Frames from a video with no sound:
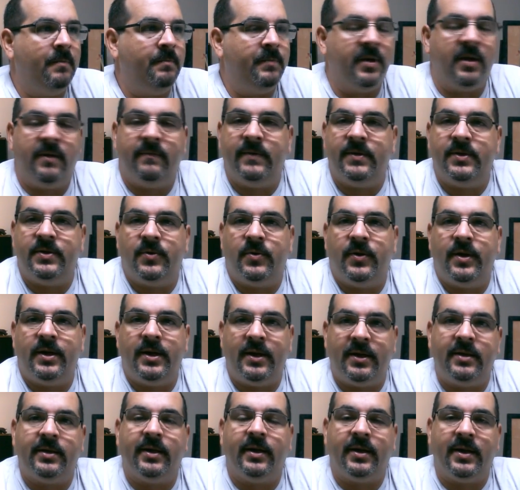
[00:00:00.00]
But I've enjoyed
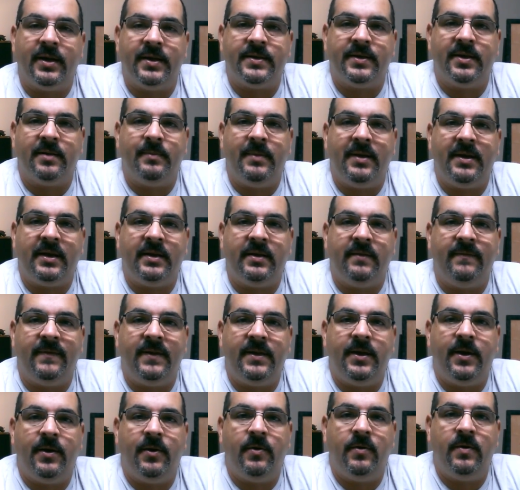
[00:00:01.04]
it, like I said, making the
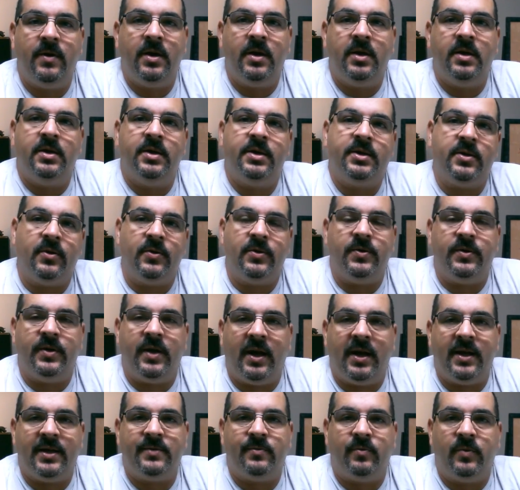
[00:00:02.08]
video, showing you
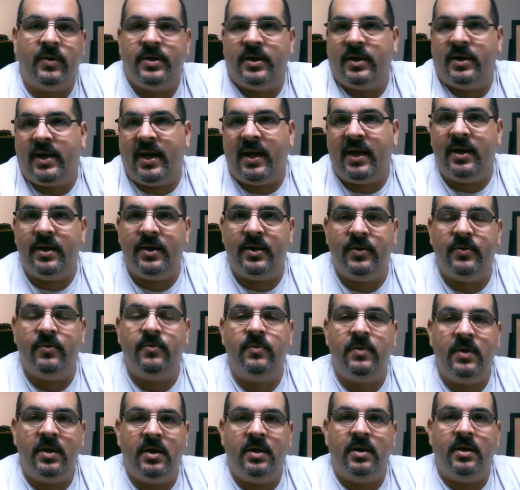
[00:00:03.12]
guys what you can
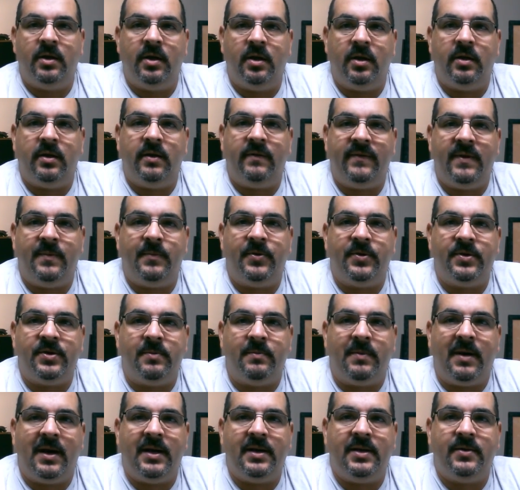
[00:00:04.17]
do if you put
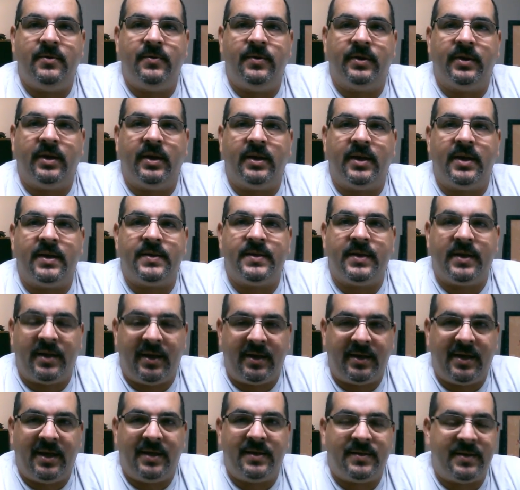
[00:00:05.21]
your mind to it. Like I said,
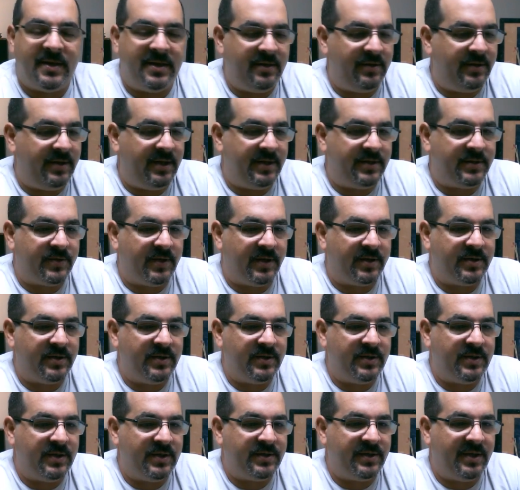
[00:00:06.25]
I can send you the
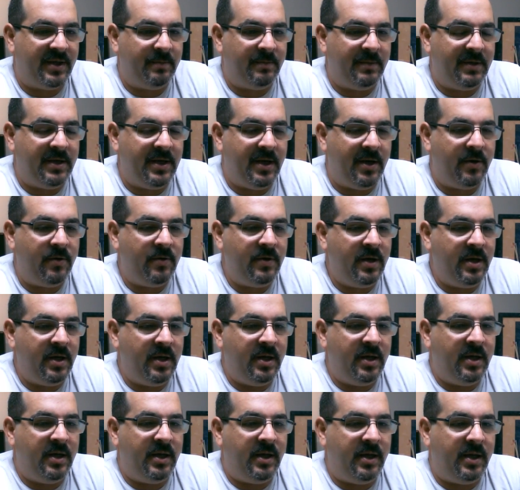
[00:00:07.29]
instructions, just let me know.
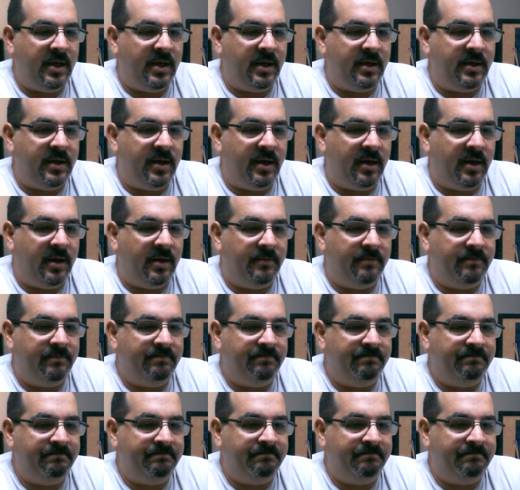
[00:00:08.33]
And